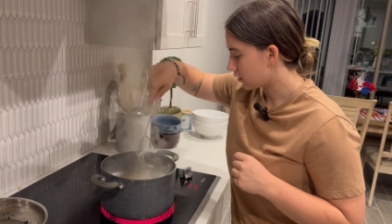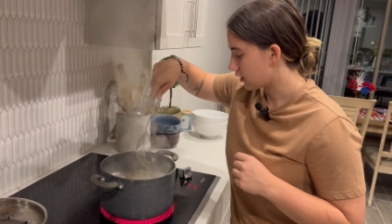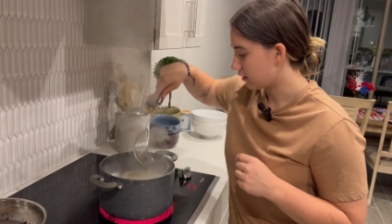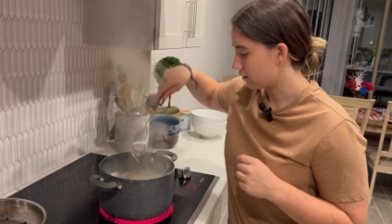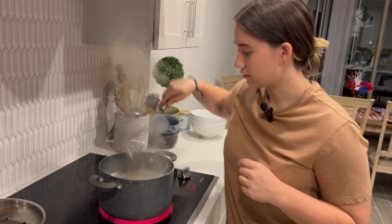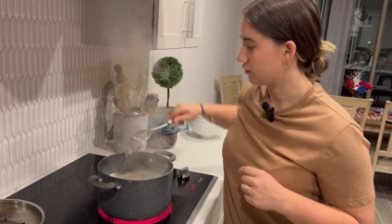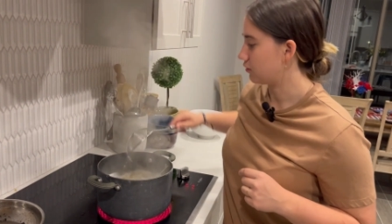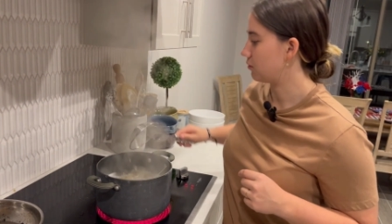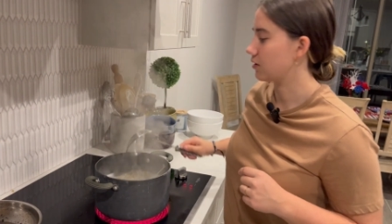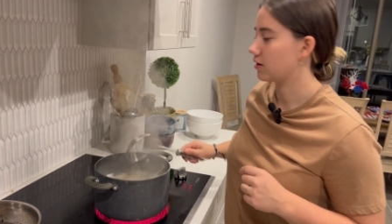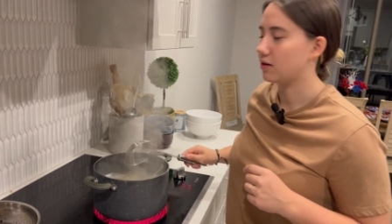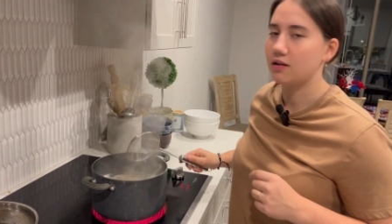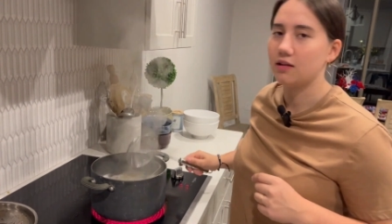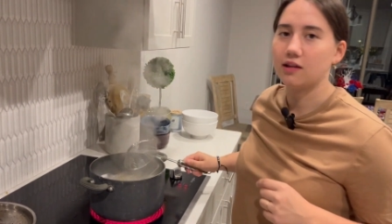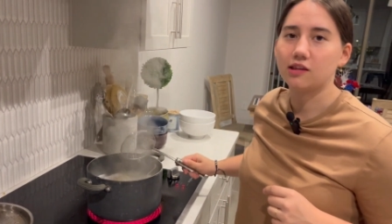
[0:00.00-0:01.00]
Okay, so we're
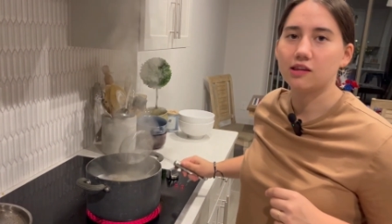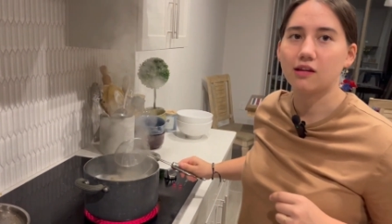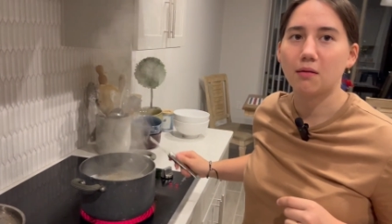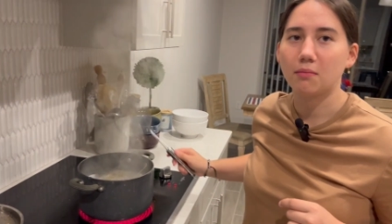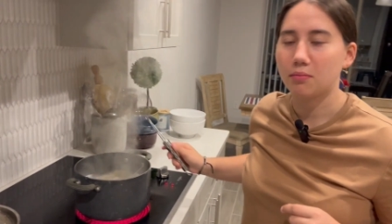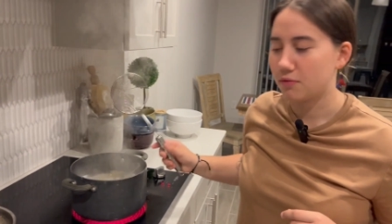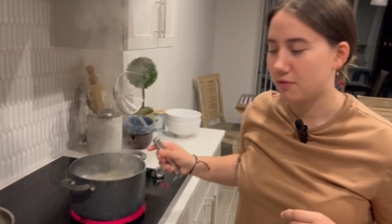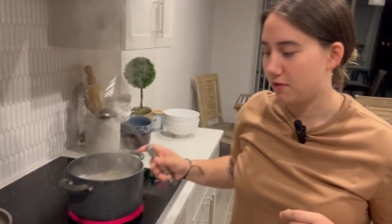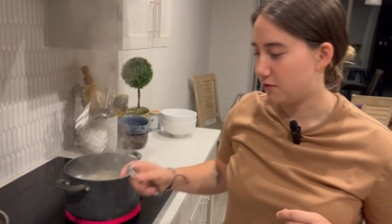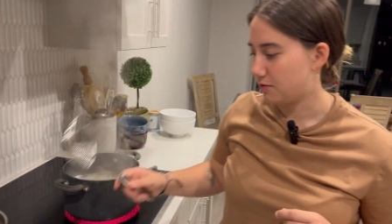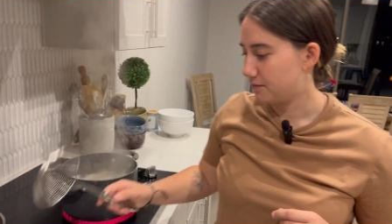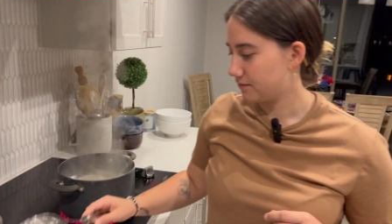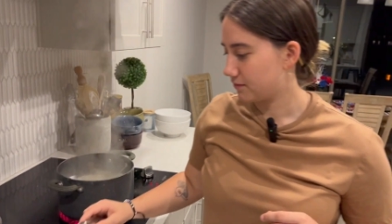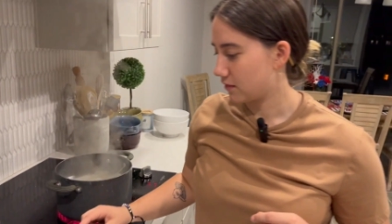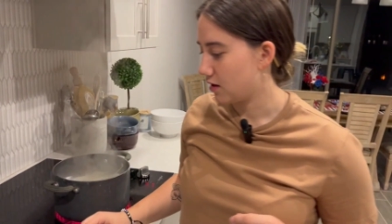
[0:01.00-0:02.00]
gonna let that
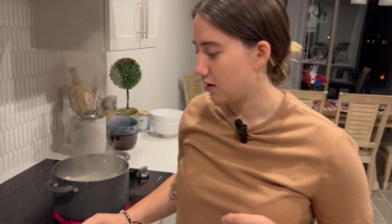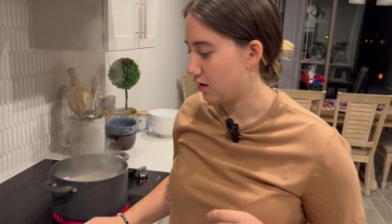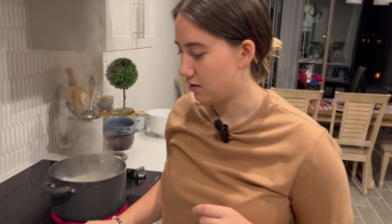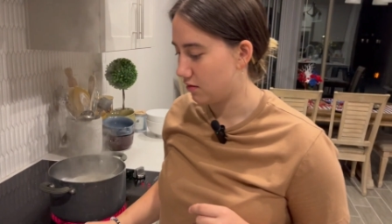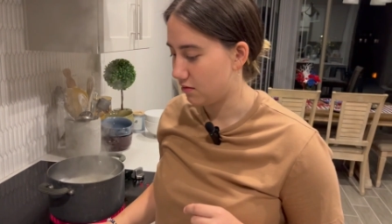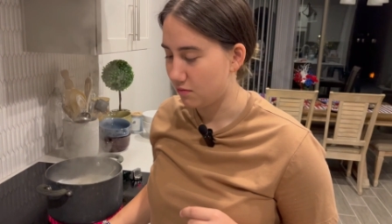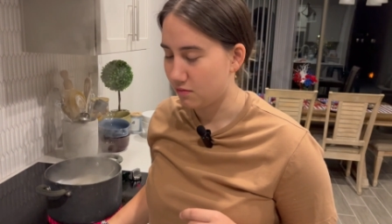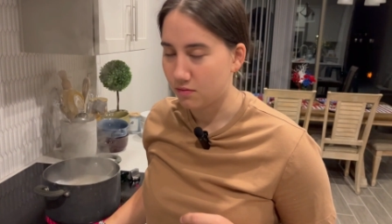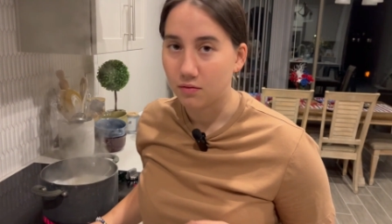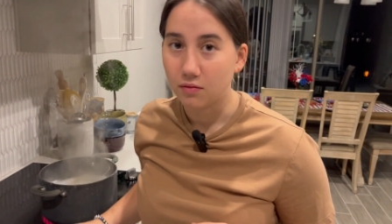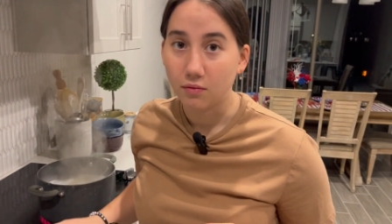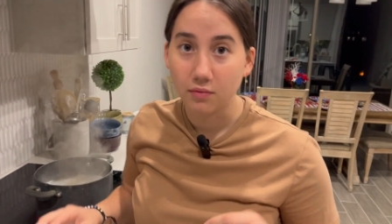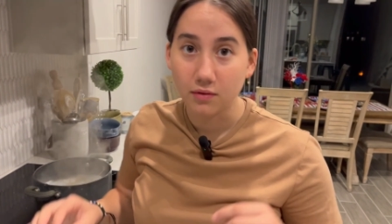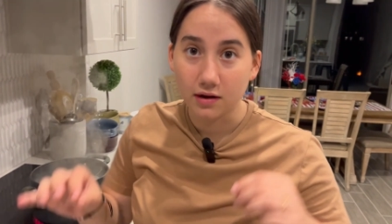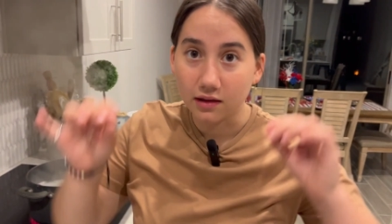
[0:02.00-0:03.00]
boil, and
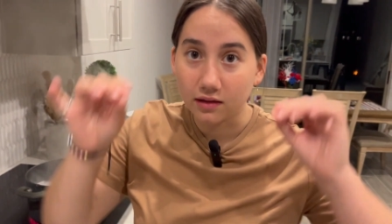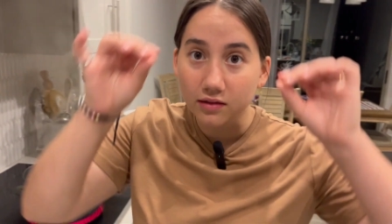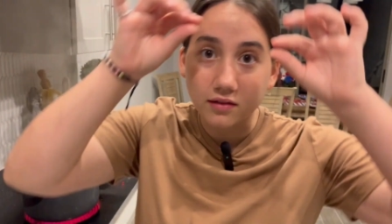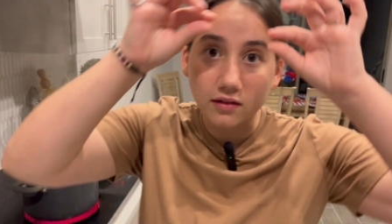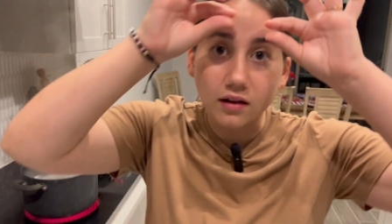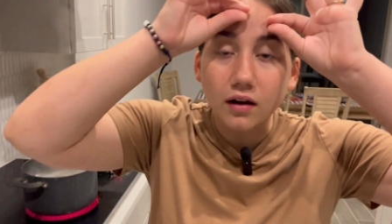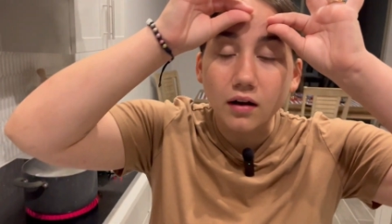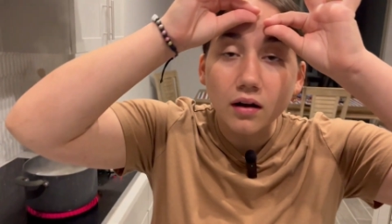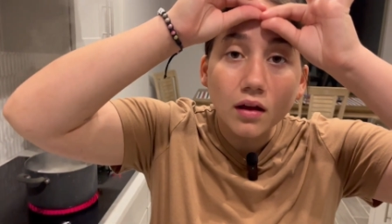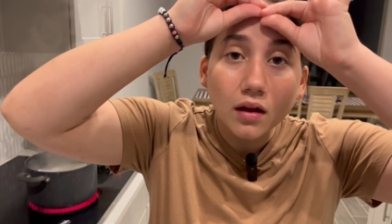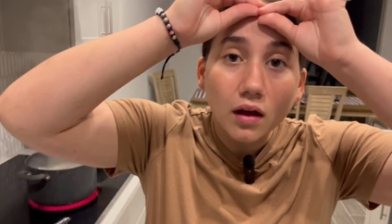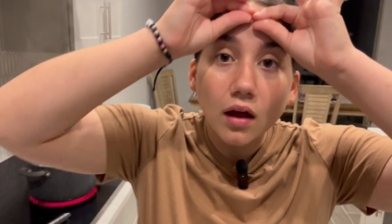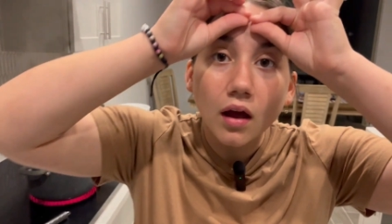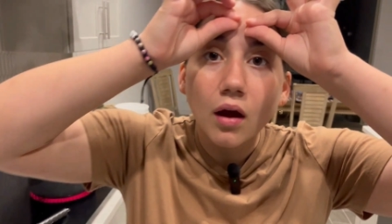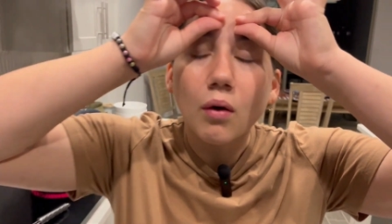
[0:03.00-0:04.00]
when it's done,
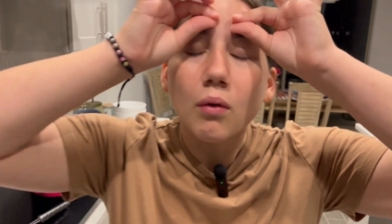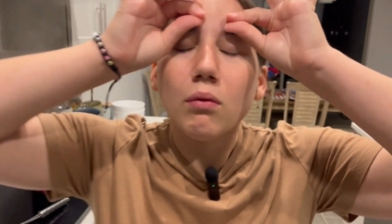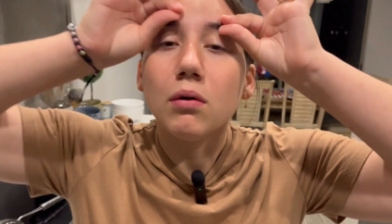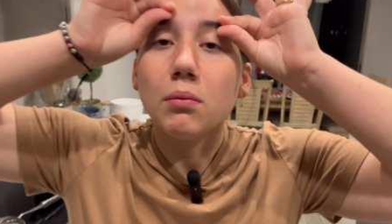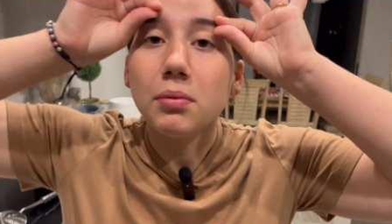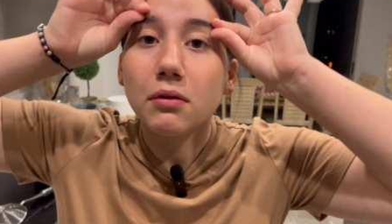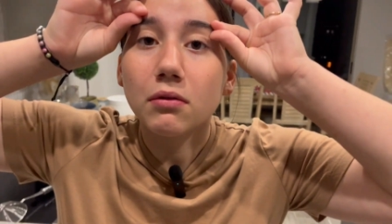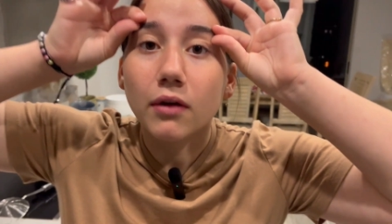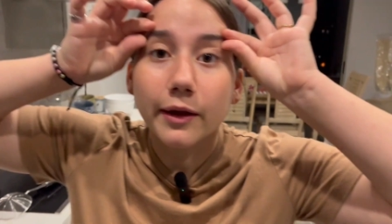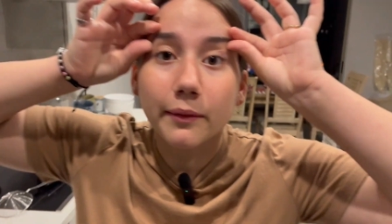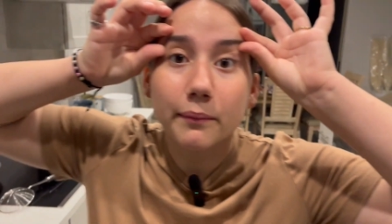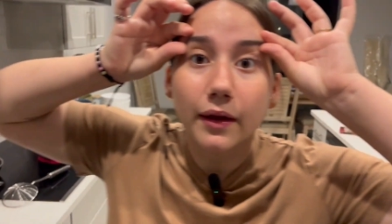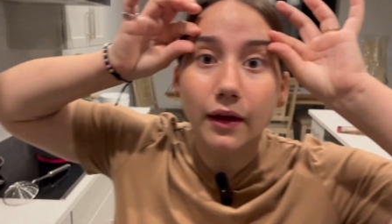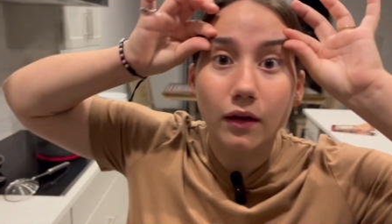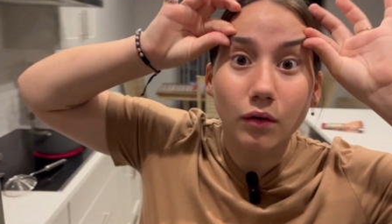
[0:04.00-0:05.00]
we'll be
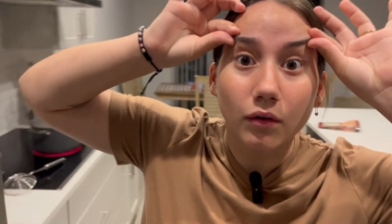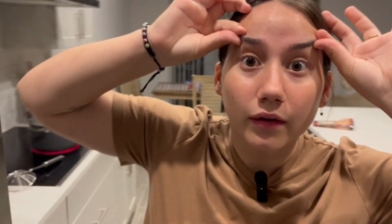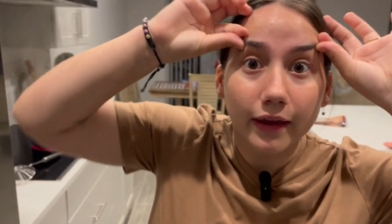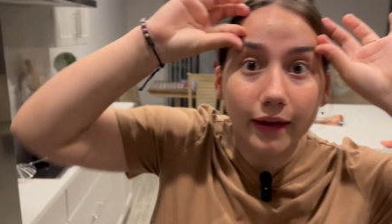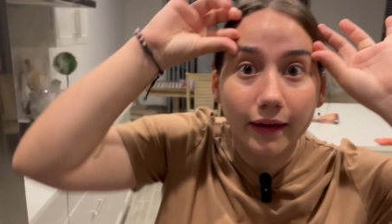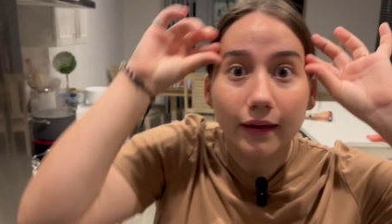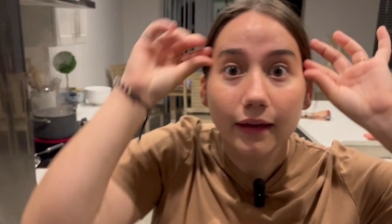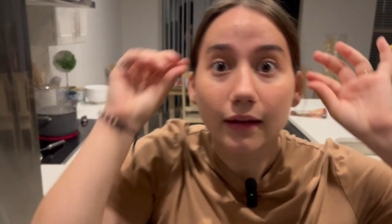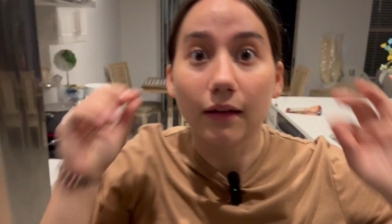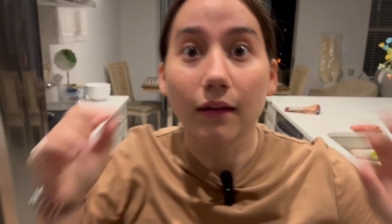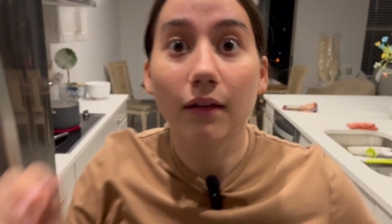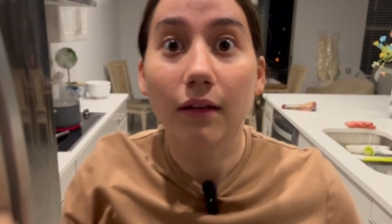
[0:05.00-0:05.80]
right back, okay?